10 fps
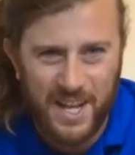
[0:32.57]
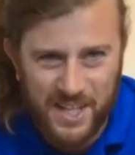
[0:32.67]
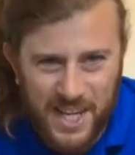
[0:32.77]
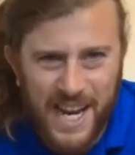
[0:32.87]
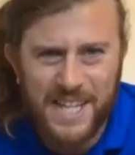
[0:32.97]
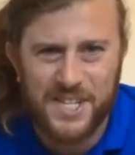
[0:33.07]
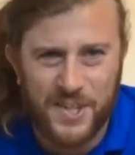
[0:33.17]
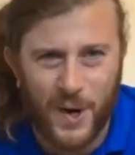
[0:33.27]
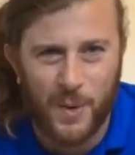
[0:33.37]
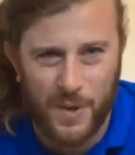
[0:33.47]
To get
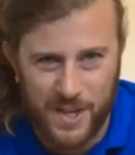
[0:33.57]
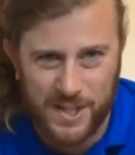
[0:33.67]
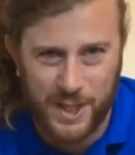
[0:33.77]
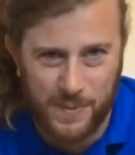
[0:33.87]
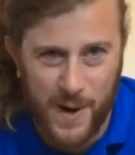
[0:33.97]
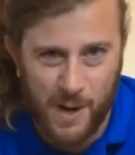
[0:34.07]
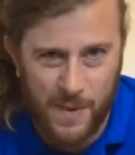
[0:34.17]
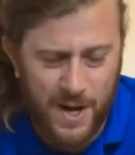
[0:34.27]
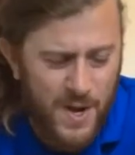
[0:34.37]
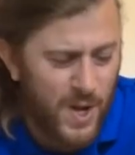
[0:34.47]
started with this
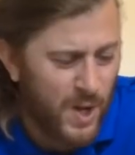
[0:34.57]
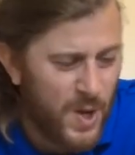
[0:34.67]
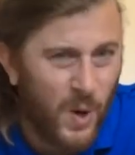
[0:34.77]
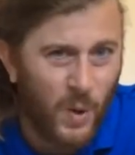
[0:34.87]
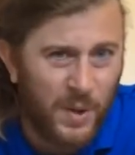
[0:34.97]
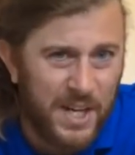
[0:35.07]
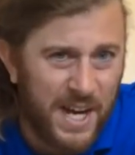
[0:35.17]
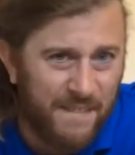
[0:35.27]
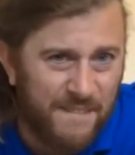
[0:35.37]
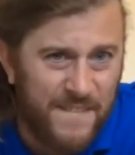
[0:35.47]
experiment, you only
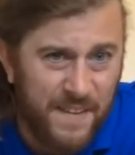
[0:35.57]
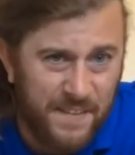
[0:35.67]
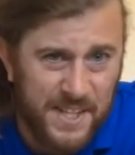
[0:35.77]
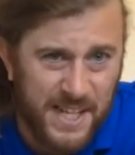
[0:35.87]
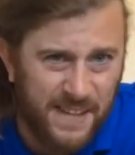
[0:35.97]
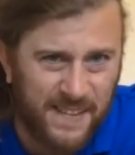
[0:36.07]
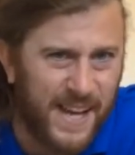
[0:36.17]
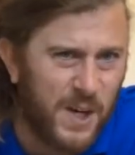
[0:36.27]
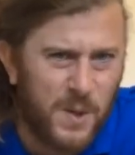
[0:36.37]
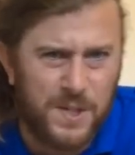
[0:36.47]
need 15
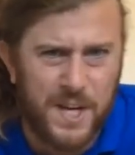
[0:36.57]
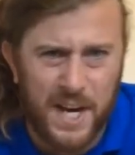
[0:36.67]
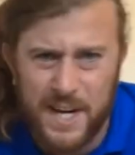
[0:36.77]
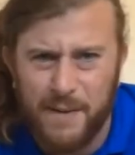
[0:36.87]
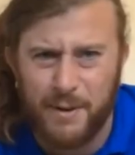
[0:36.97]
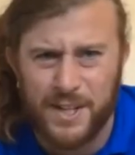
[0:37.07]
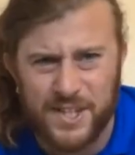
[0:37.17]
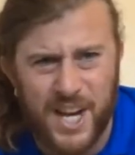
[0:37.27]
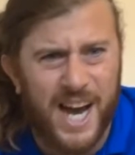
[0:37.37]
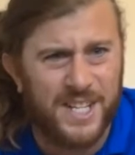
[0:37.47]
Legos in different
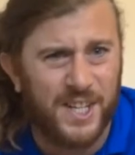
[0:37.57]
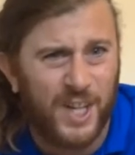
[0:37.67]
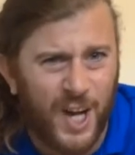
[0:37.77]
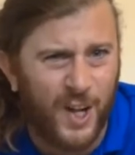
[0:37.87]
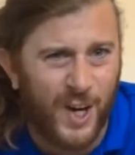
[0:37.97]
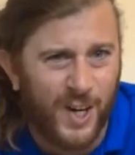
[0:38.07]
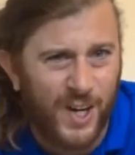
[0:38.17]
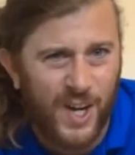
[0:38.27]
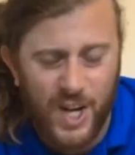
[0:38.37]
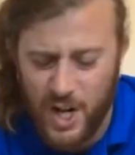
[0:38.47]
size and color.
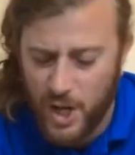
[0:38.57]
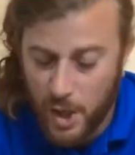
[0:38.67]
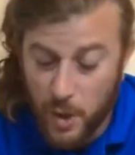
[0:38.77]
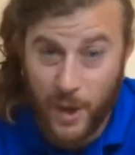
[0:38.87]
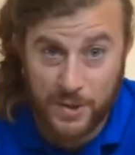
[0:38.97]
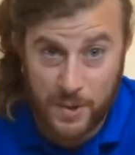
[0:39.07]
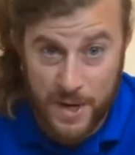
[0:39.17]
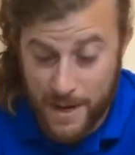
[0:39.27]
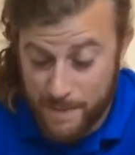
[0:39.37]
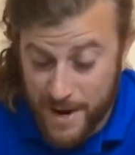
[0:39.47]
You'll also
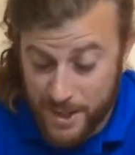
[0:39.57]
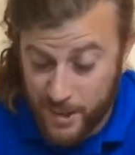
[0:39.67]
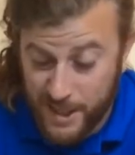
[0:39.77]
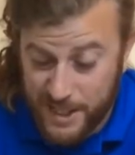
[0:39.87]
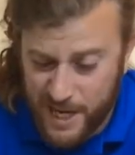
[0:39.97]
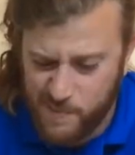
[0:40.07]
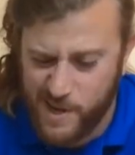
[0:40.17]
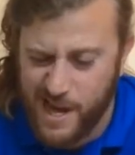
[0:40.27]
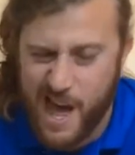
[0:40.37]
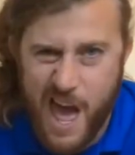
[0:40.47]
need a measuring
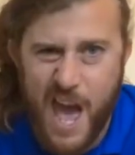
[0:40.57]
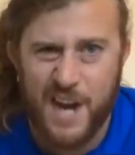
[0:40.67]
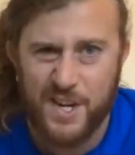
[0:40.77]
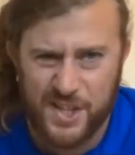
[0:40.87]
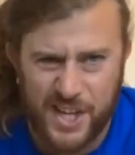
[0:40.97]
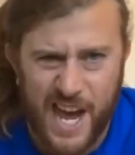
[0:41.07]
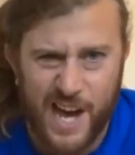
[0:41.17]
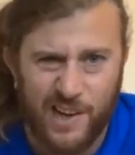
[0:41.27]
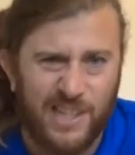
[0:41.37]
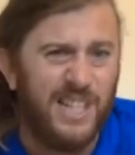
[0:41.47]
tape and a
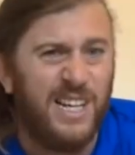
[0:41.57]
scale.